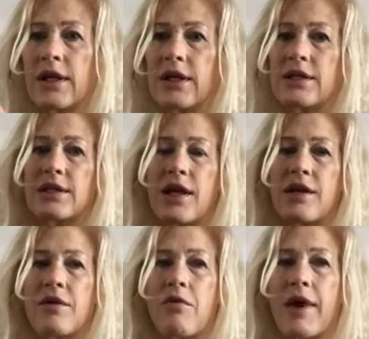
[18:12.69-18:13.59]
It's
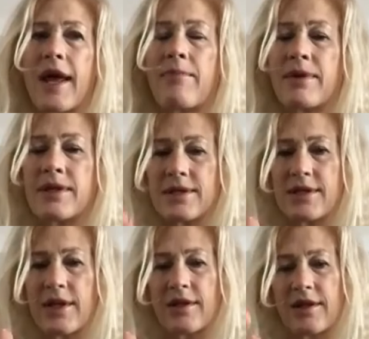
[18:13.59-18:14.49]
like what happened is
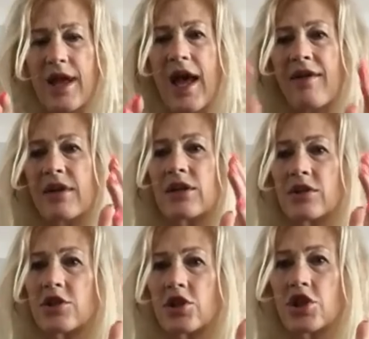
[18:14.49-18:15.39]
that having
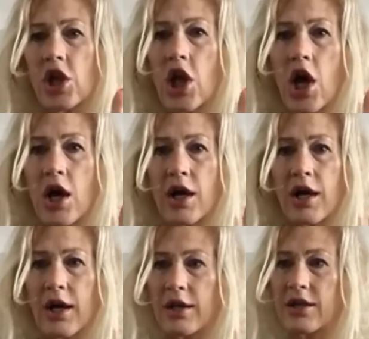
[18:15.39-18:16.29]
such a
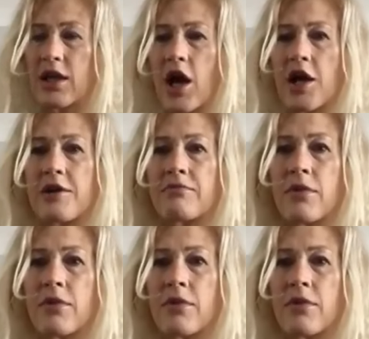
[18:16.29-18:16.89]
long time,